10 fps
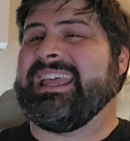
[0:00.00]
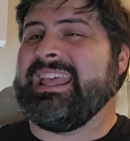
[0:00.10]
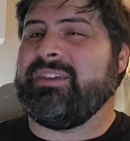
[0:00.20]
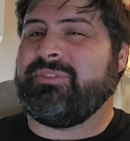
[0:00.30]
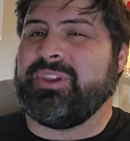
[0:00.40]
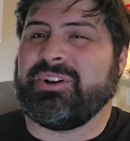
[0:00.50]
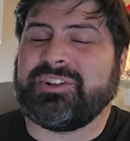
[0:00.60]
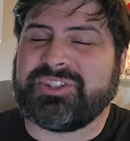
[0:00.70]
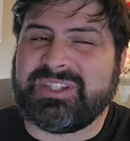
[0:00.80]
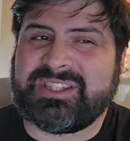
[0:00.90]
if
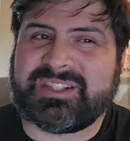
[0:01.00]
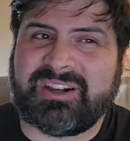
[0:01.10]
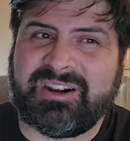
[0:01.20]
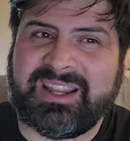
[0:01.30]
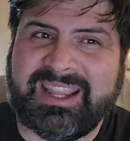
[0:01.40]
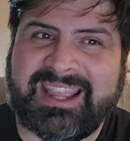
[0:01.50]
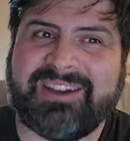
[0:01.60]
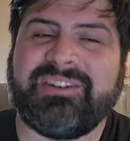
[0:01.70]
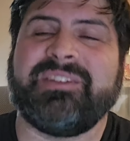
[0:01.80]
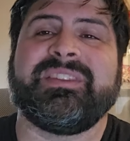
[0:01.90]
you're just starting
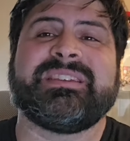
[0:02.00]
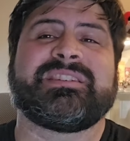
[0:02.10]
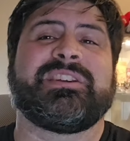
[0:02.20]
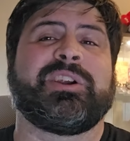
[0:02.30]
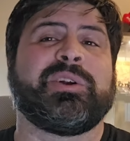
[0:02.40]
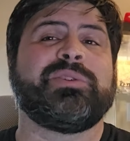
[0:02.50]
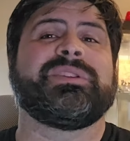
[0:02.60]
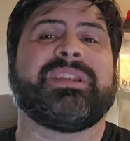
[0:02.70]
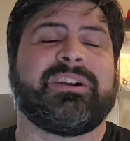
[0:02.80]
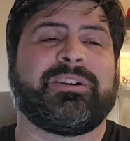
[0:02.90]
out and these are your
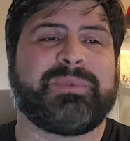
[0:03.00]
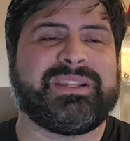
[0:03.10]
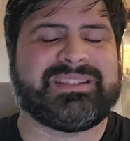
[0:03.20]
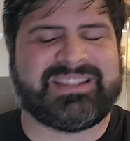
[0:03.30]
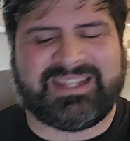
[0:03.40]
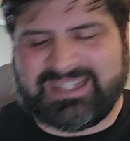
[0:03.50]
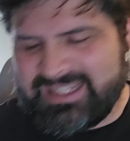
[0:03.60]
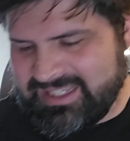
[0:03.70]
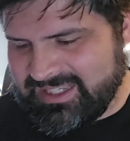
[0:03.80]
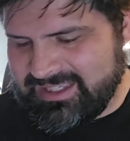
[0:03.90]
only armies,
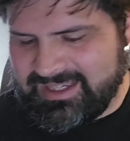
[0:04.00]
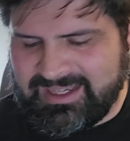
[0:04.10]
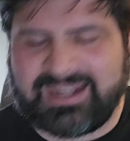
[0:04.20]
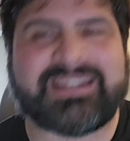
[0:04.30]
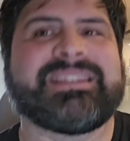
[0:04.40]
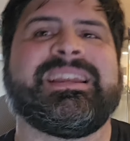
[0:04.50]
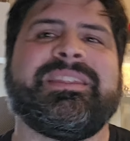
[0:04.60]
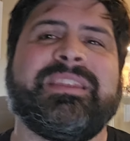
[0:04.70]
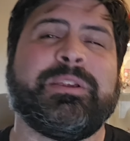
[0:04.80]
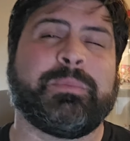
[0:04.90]
honestly, I
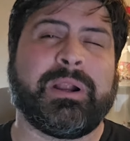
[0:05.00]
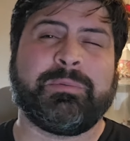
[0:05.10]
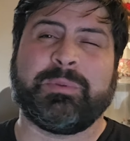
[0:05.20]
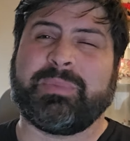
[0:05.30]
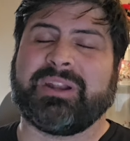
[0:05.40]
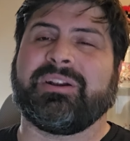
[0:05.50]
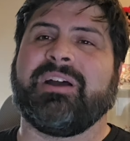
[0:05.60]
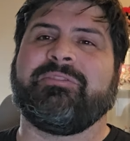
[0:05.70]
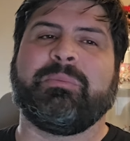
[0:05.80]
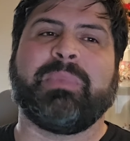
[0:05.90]
think you're probably better
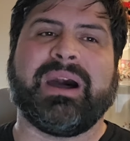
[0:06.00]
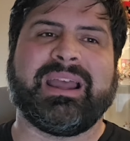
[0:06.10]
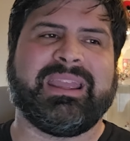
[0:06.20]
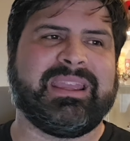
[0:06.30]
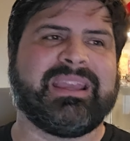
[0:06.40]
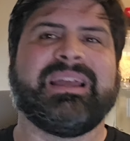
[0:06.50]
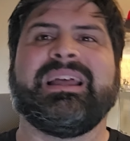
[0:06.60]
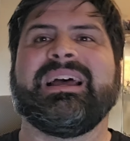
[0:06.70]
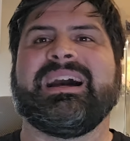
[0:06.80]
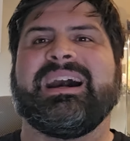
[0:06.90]
off buying
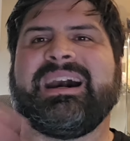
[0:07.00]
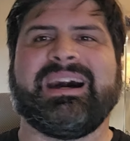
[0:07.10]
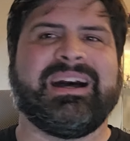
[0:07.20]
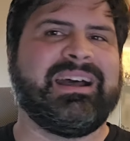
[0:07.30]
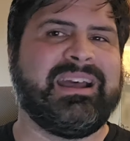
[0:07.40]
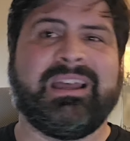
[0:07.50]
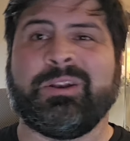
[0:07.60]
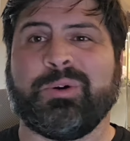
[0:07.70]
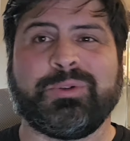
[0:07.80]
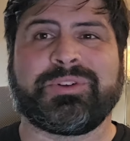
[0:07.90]

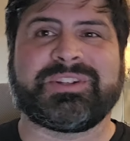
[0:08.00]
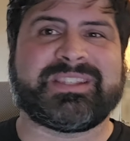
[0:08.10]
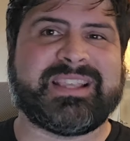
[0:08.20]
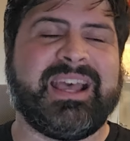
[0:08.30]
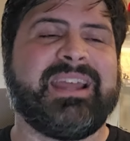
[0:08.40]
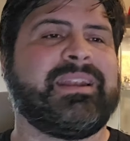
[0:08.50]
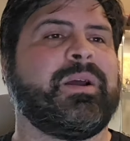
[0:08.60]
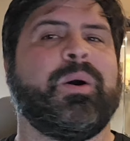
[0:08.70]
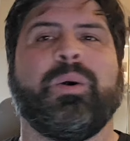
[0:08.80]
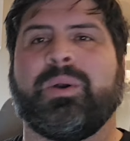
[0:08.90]
an older set
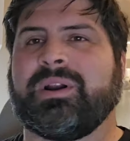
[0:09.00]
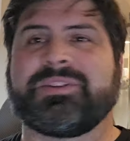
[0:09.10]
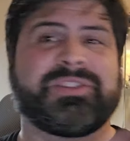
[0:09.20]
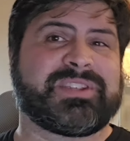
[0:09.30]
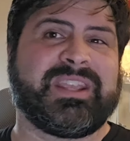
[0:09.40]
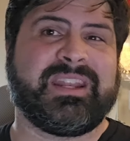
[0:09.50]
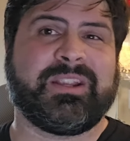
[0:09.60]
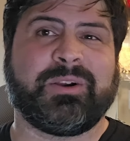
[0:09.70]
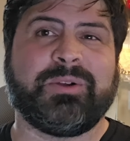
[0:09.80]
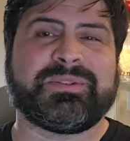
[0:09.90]
or just getting
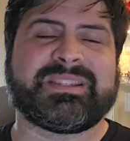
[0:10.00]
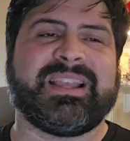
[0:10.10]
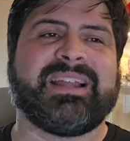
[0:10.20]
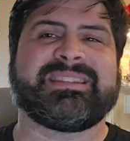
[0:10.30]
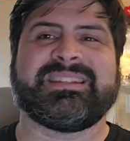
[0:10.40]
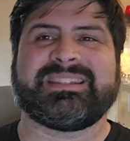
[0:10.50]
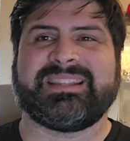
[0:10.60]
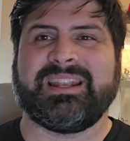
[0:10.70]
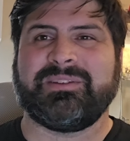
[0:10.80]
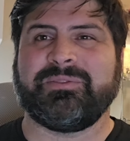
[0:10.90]
your own sets
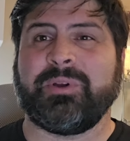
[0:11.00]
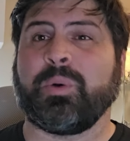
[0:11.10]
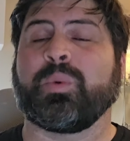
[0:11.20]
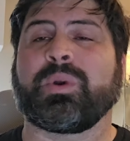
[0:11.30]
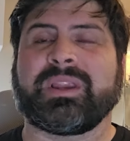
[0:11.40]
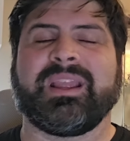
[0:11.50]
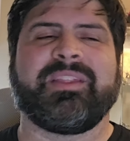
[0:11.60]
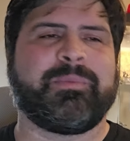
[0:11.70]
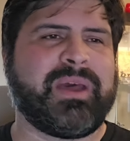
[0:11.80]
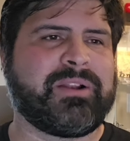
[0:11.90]
instead of working
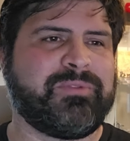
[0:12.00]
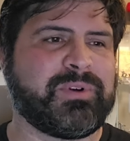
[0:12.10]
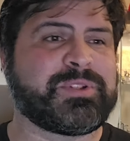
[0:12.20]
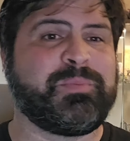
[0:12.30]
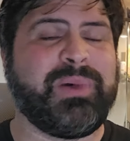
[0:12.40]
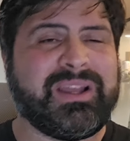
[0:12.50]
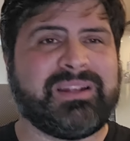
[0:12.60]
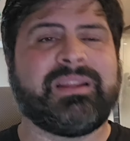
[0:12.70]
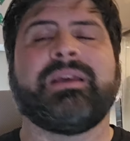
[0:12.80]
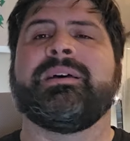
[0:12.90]
on the Battleforce.
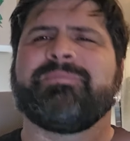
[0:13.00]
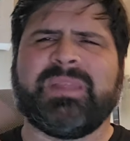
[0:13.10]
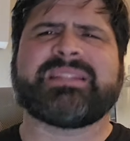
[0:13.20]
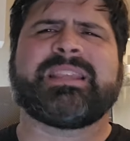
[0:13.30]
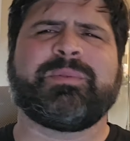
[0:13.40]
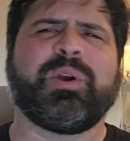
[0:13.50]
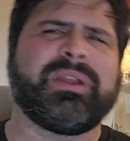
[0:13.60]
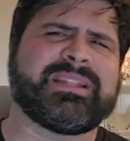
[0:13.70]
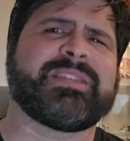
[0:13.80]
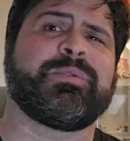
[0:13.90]
But let's keep
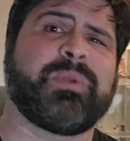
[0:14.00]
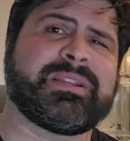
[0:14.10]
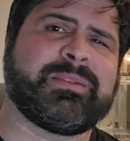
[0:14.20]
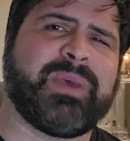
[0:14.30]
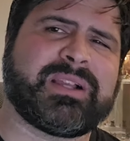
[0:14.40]
going and see what the rest of the